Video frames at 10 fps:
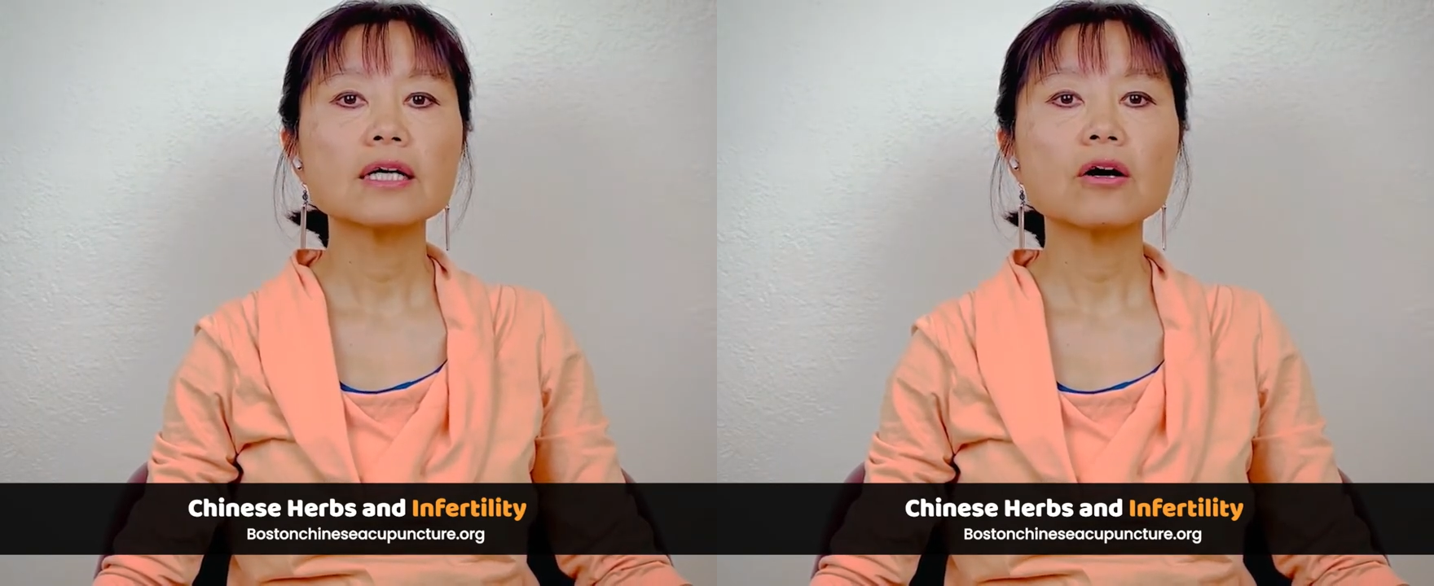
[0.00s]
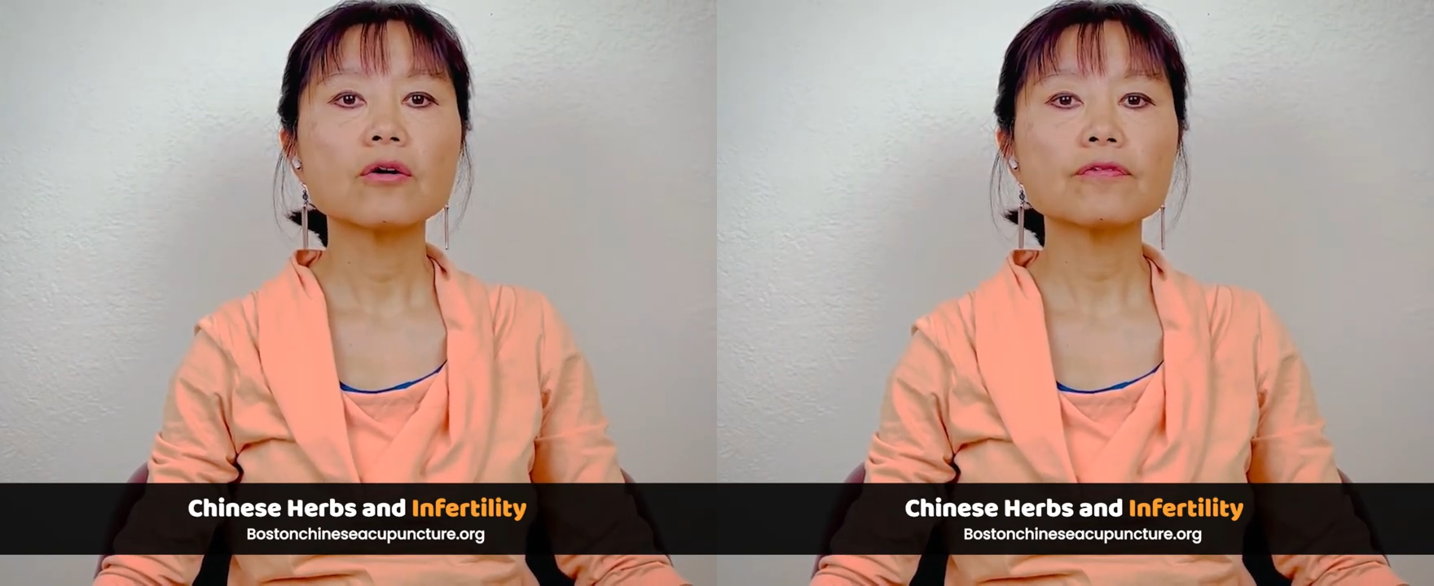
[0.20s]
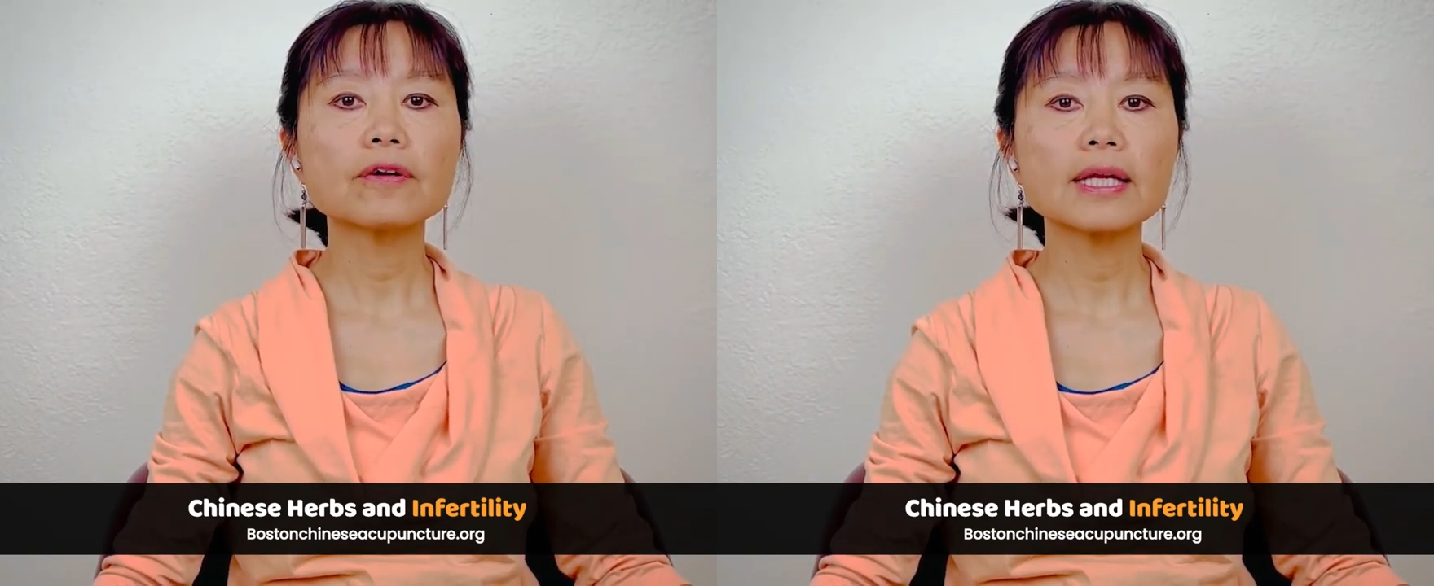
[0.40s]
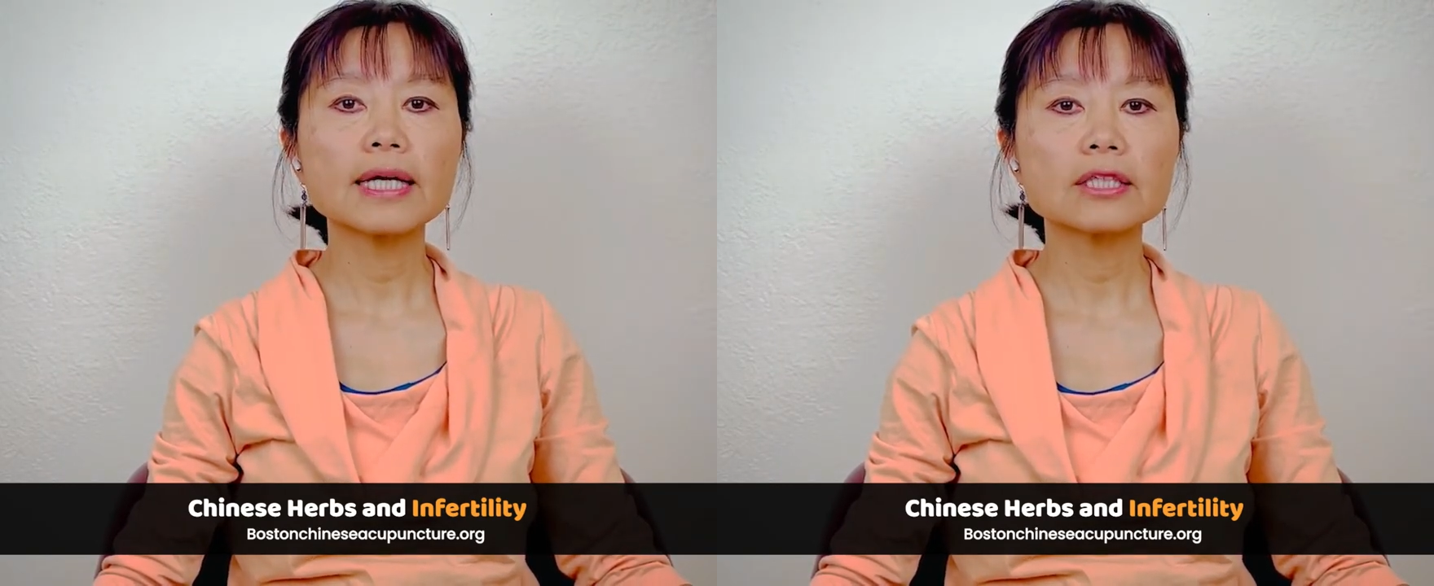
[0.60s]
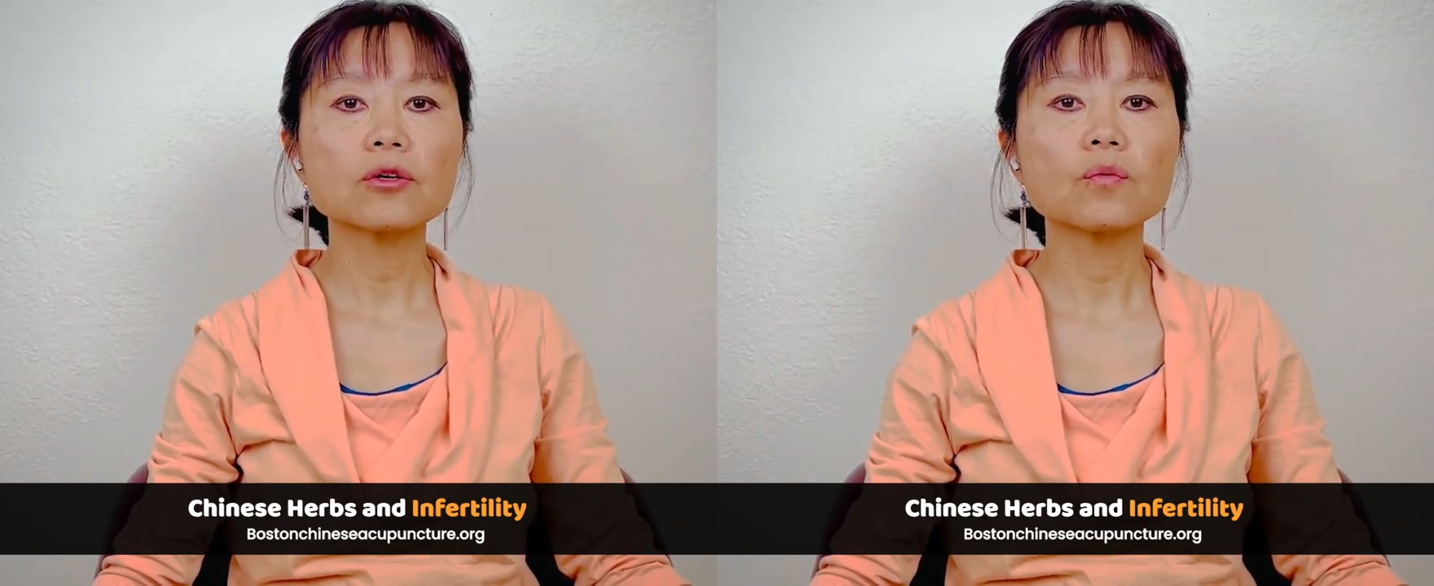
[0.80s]

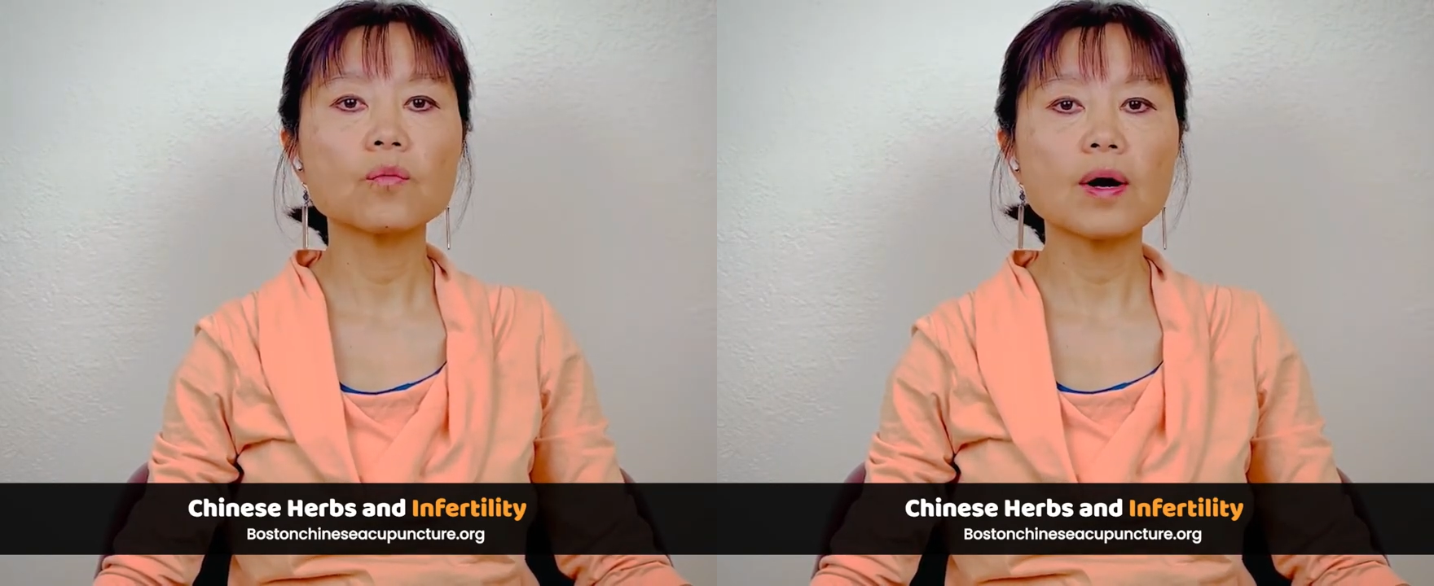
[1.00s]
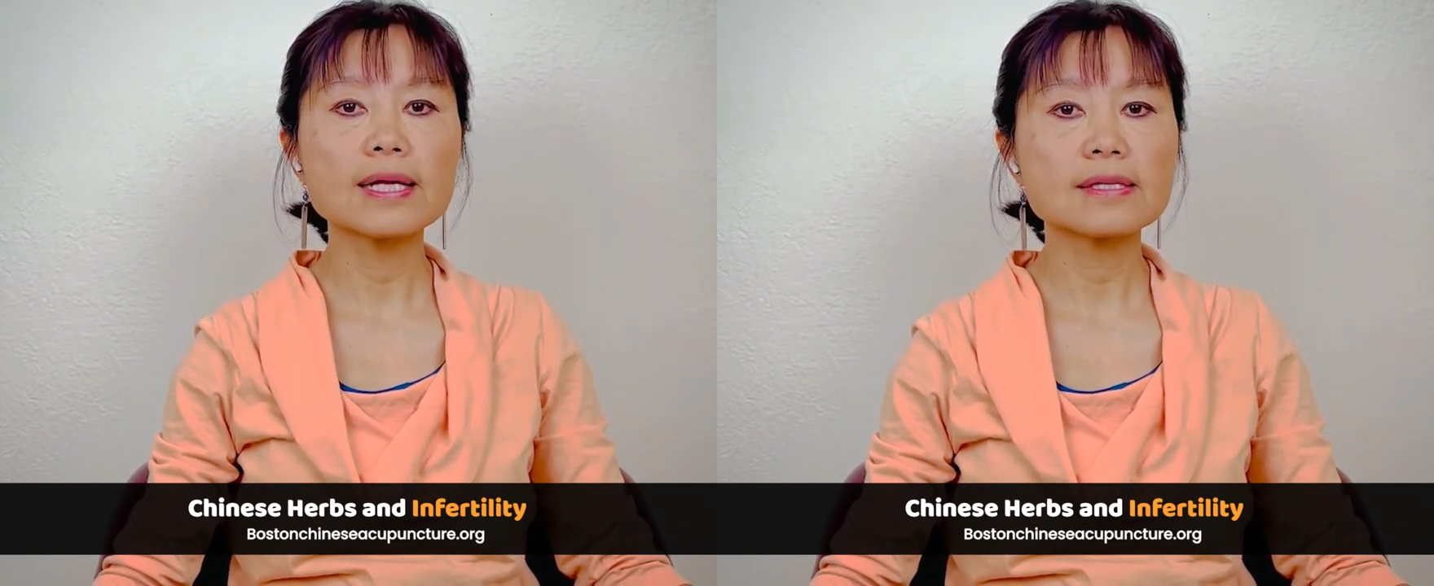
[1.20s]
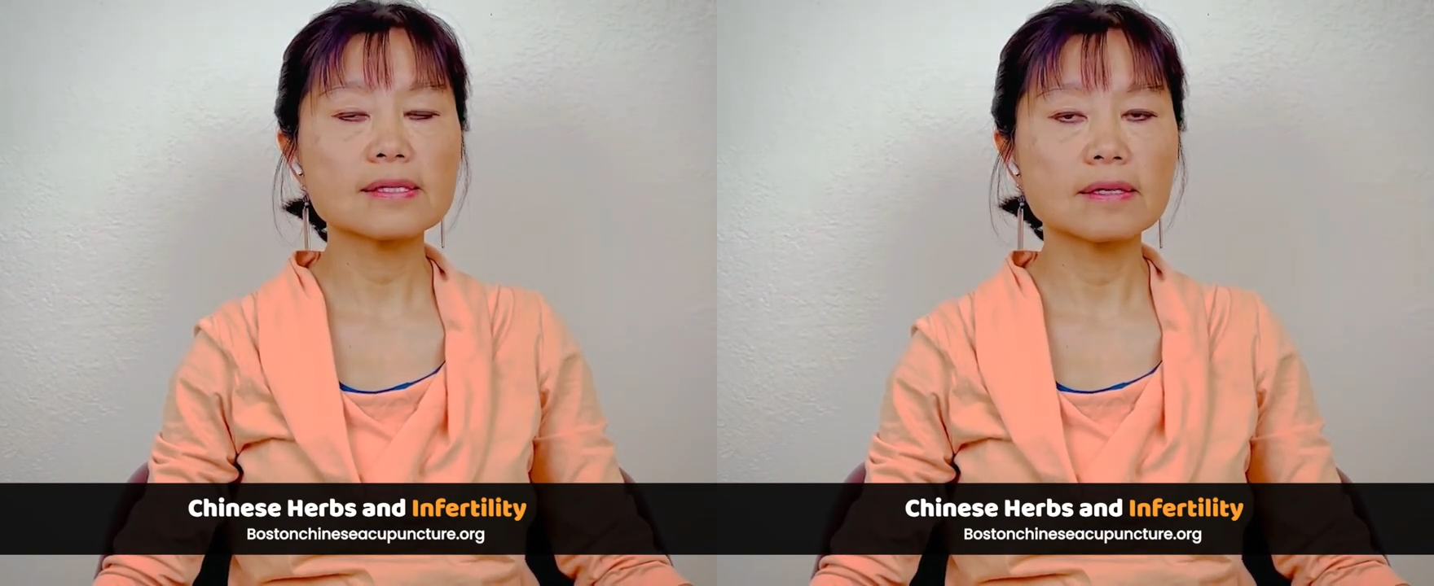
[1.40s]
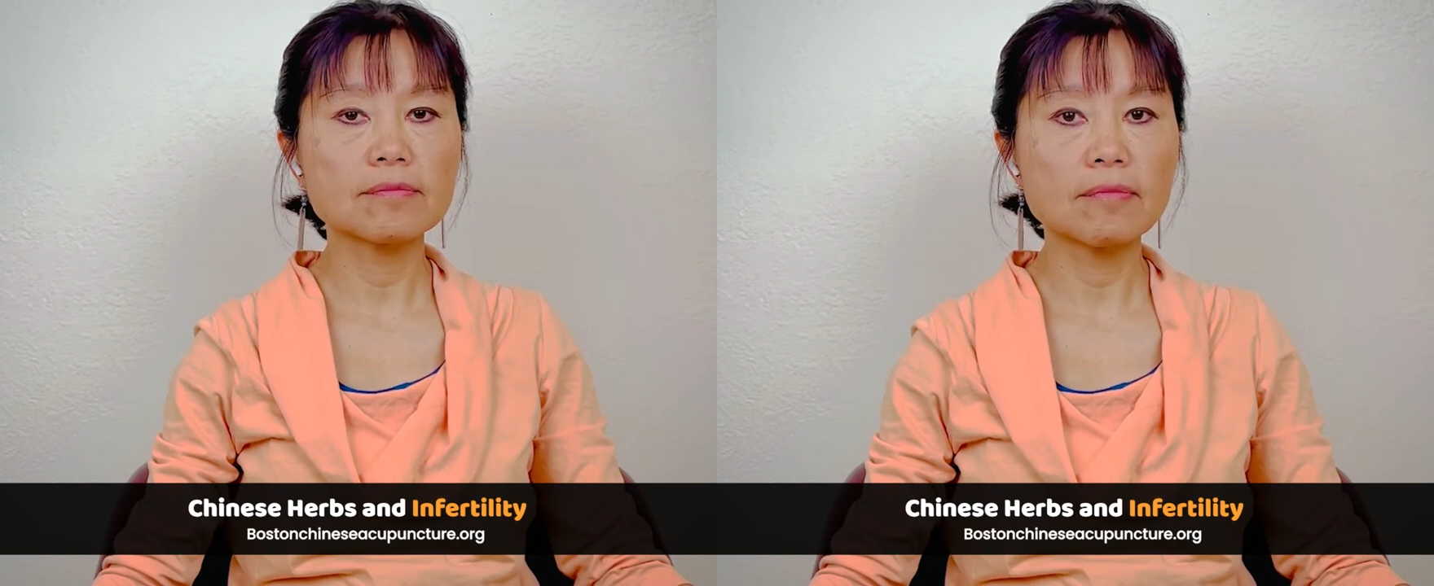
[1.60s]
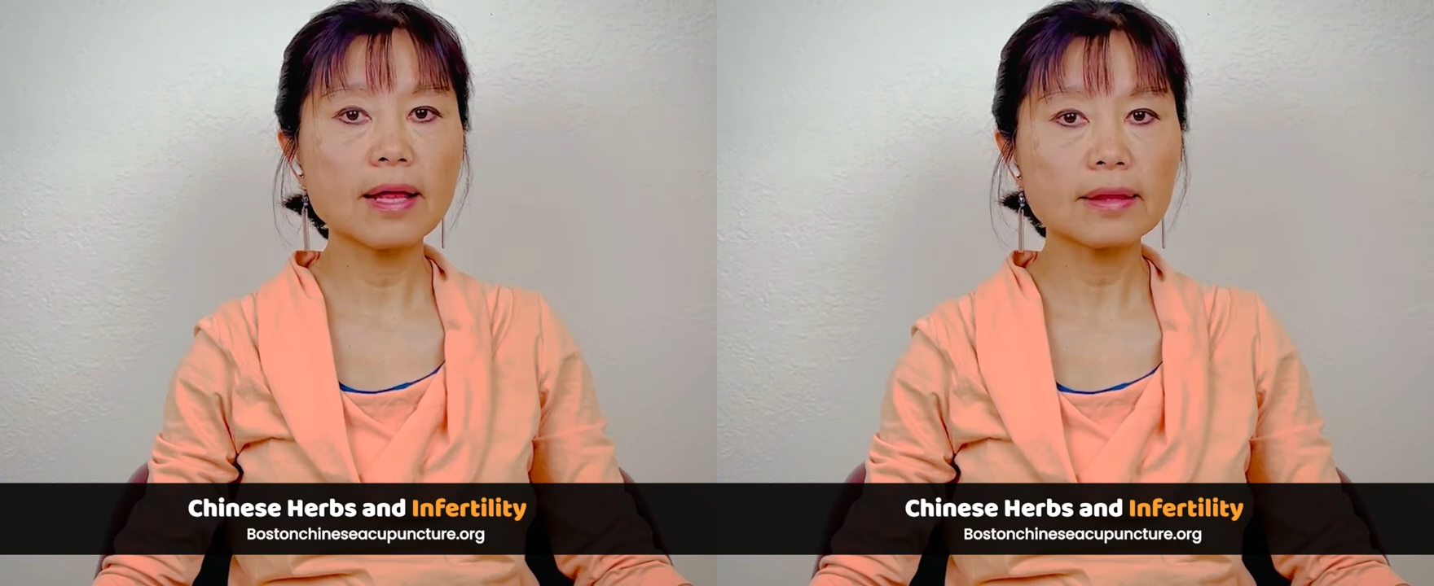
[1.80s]
ovulate once a
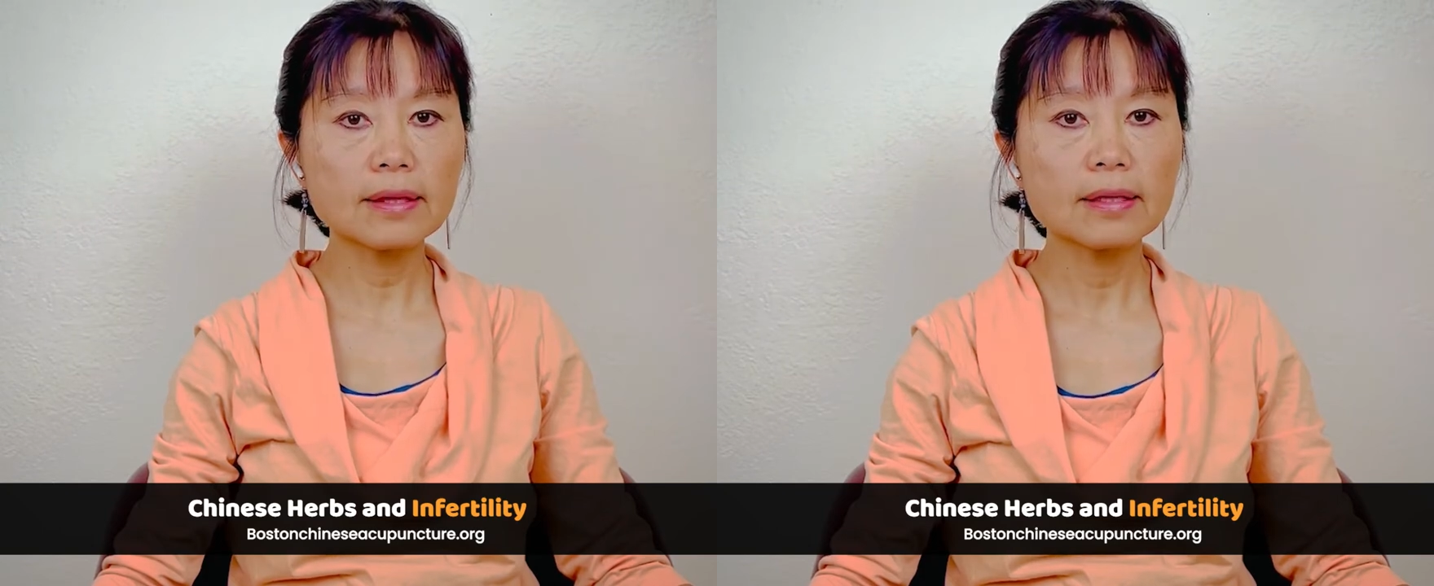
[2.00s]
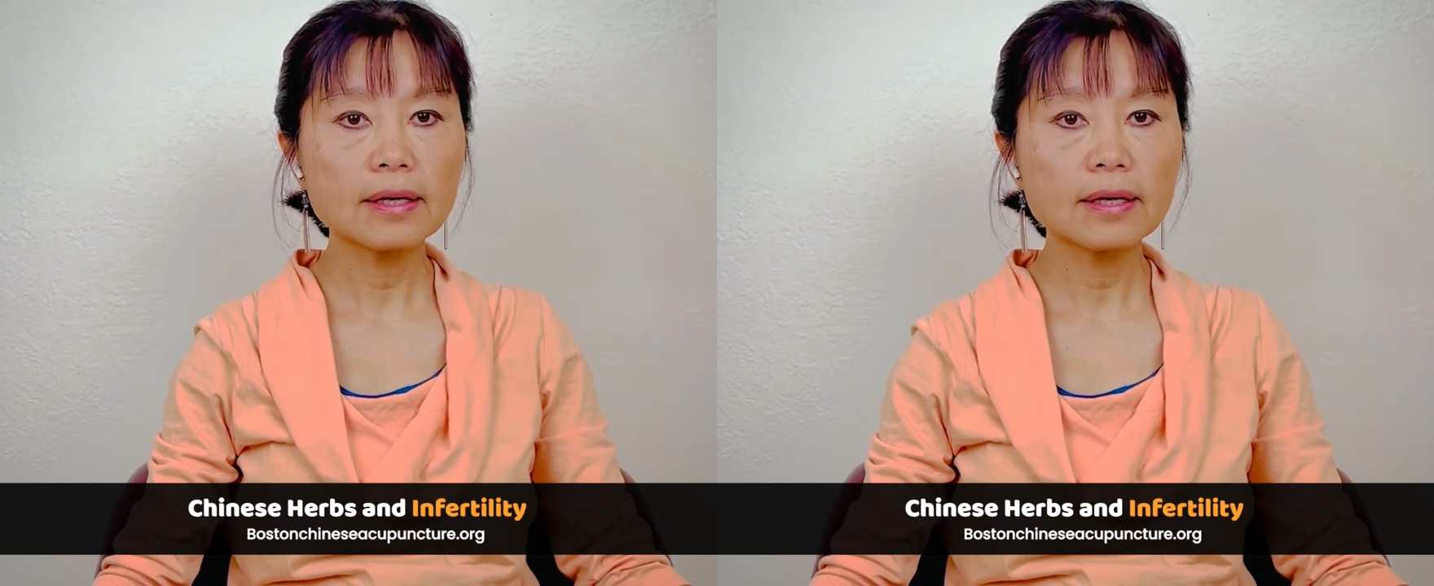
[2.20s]
month,